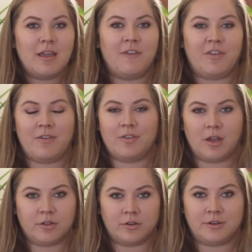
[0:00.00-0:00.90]
If
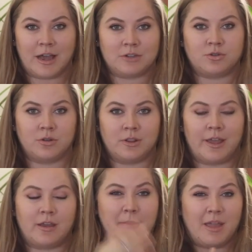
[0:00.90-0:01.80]
even other natural,
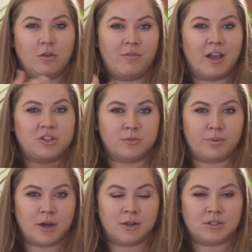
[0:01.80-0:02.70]
like
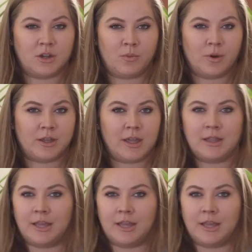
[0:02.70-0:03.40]
manufactured products aren't working,